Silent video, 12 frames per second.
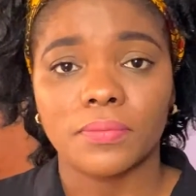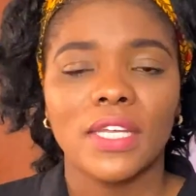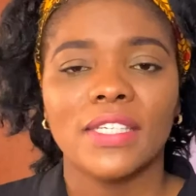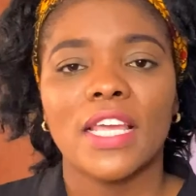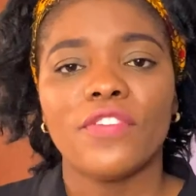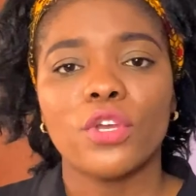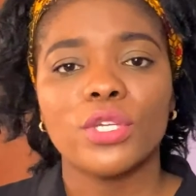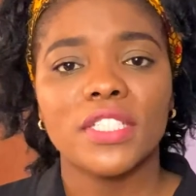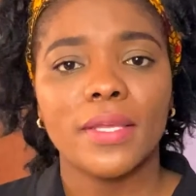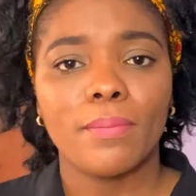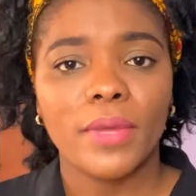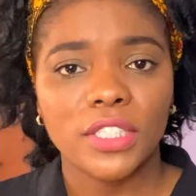Now, if you're using a
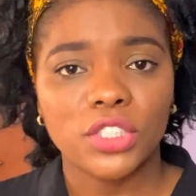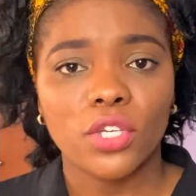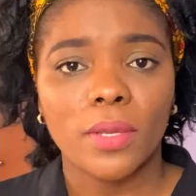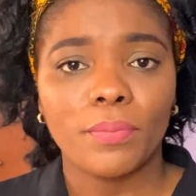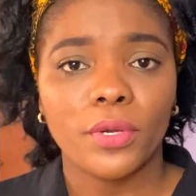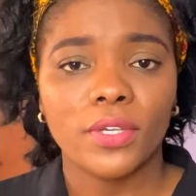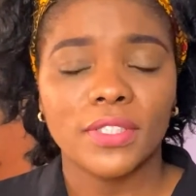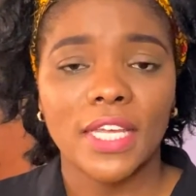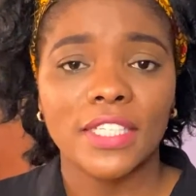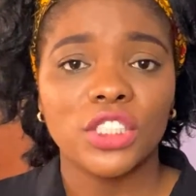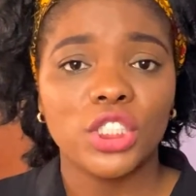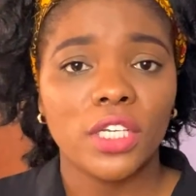benzoyl
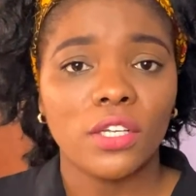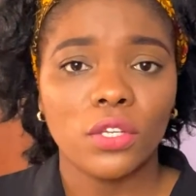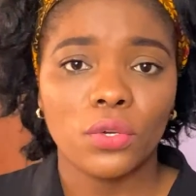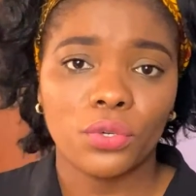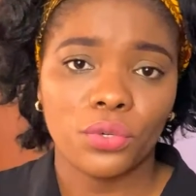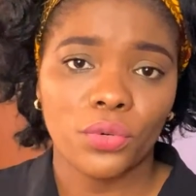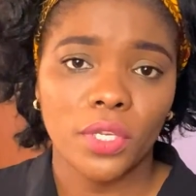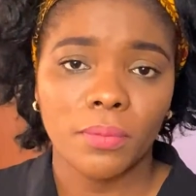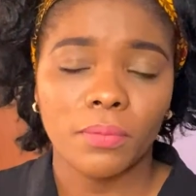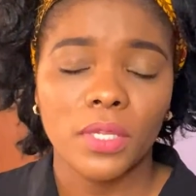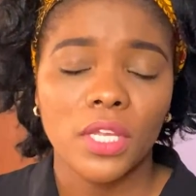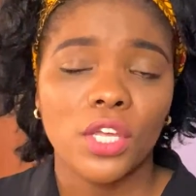peroxide gel or cream,
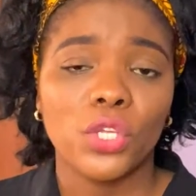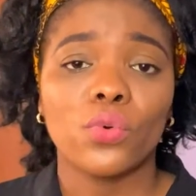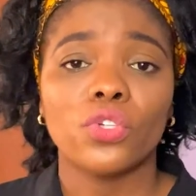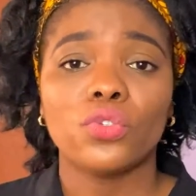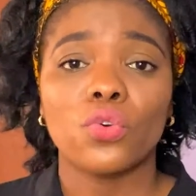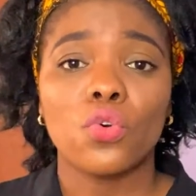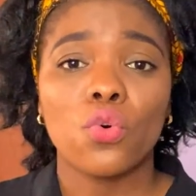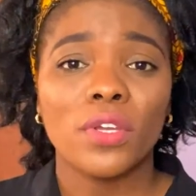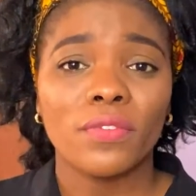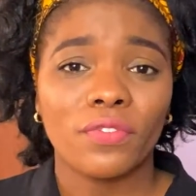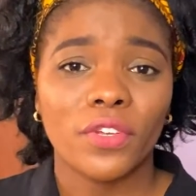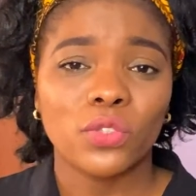you want to go in
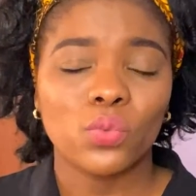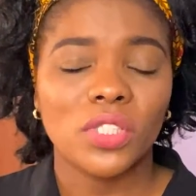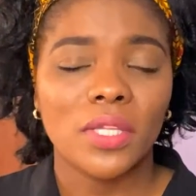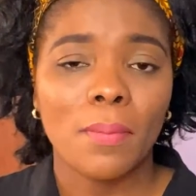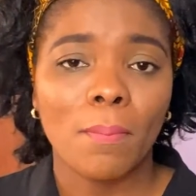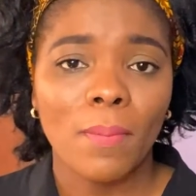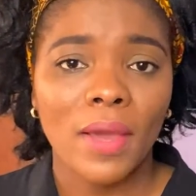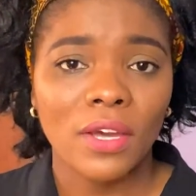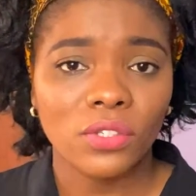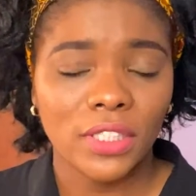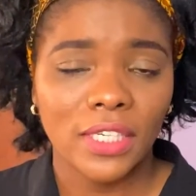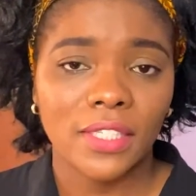first with a mild
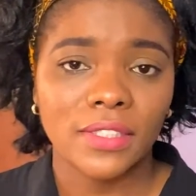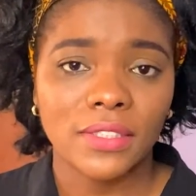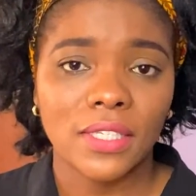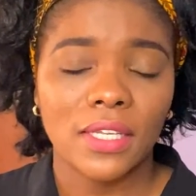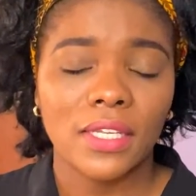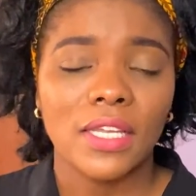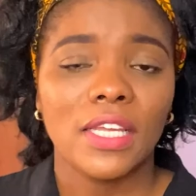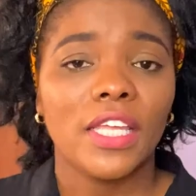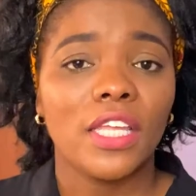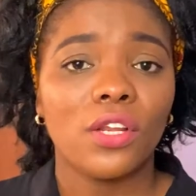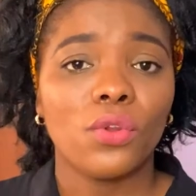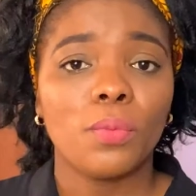cleanser, a
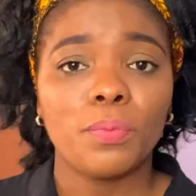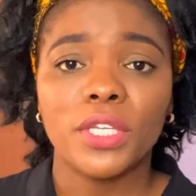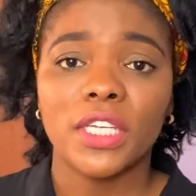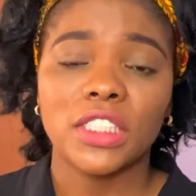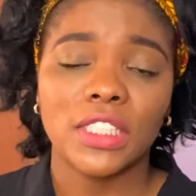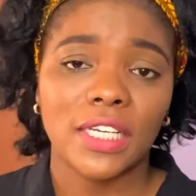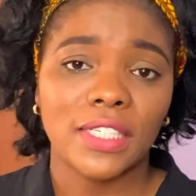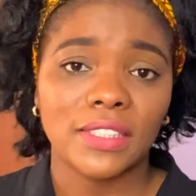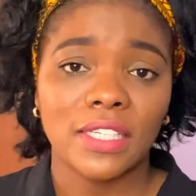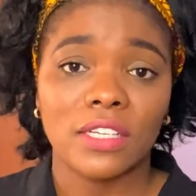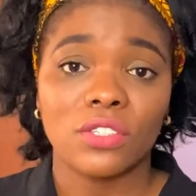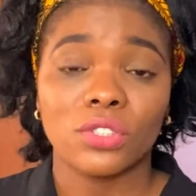low pH cleanser
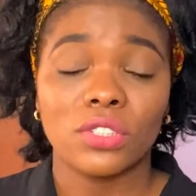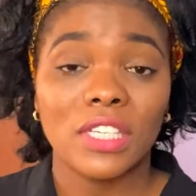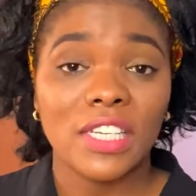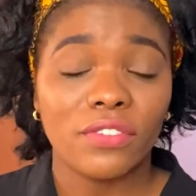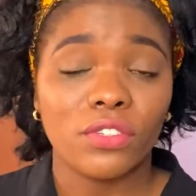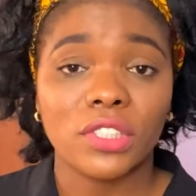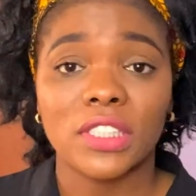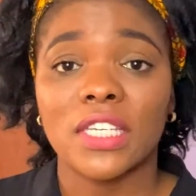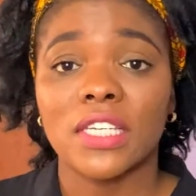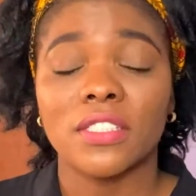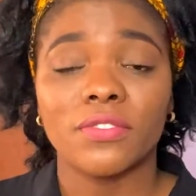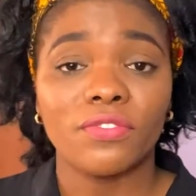that doesn't leave your
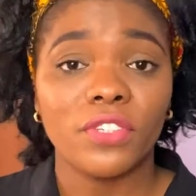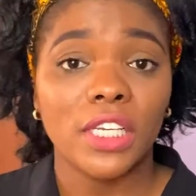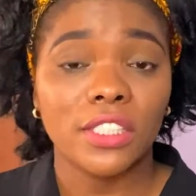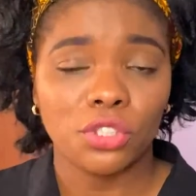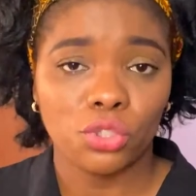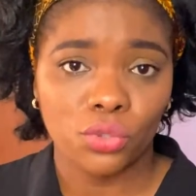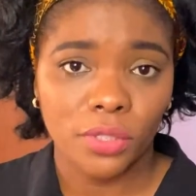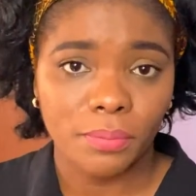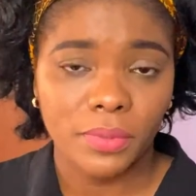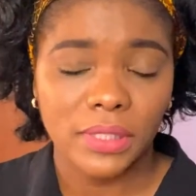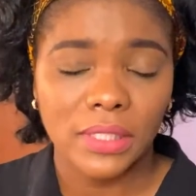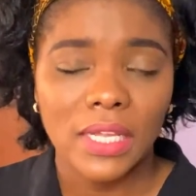skin feeling
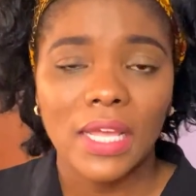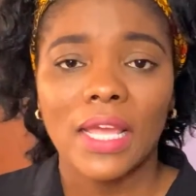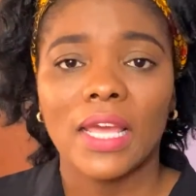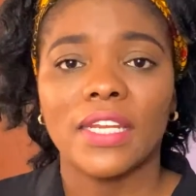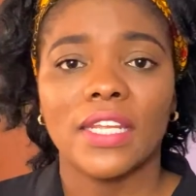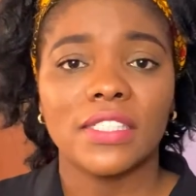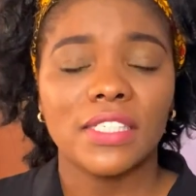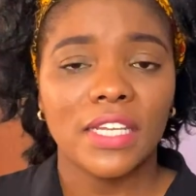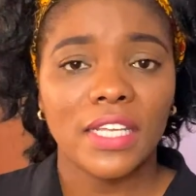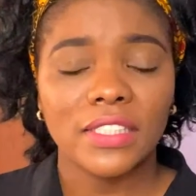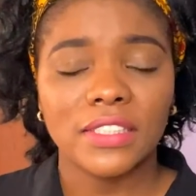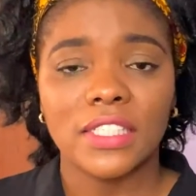stripped. And then the
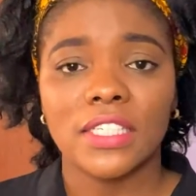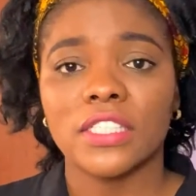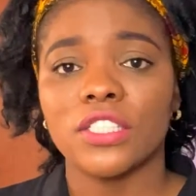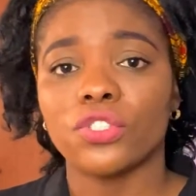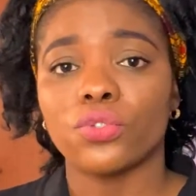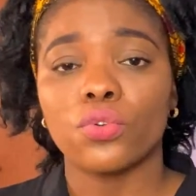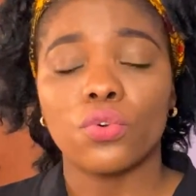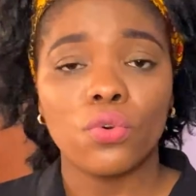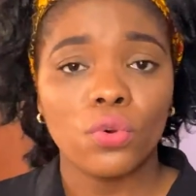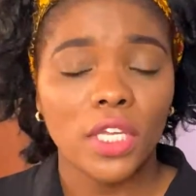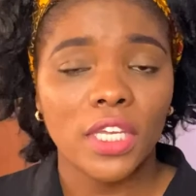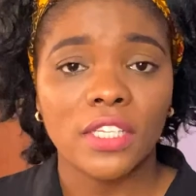next thing is to go
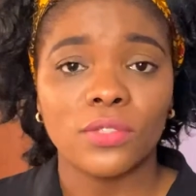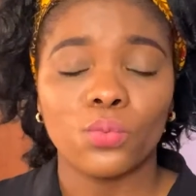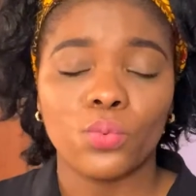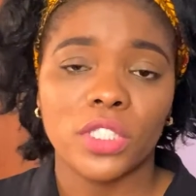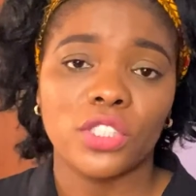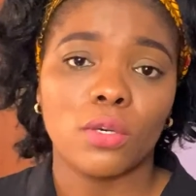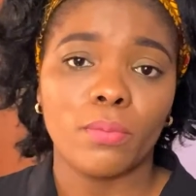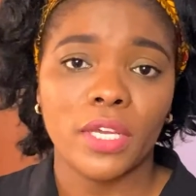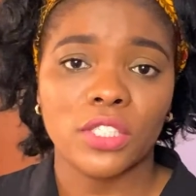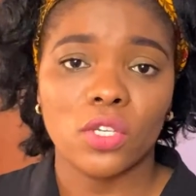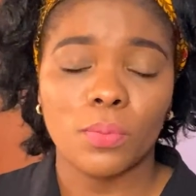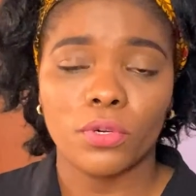in with your
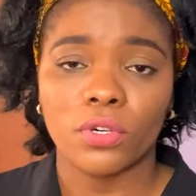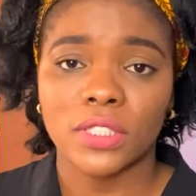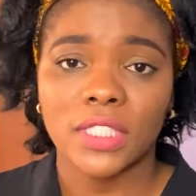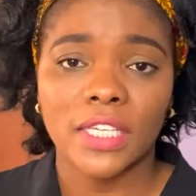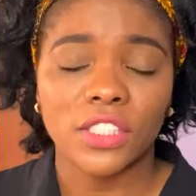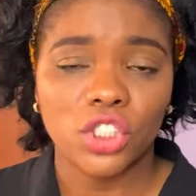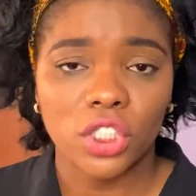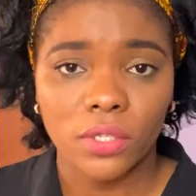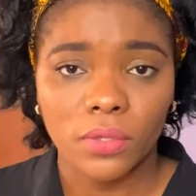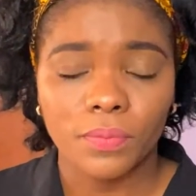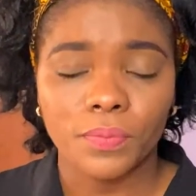benzoyl peroxide gel.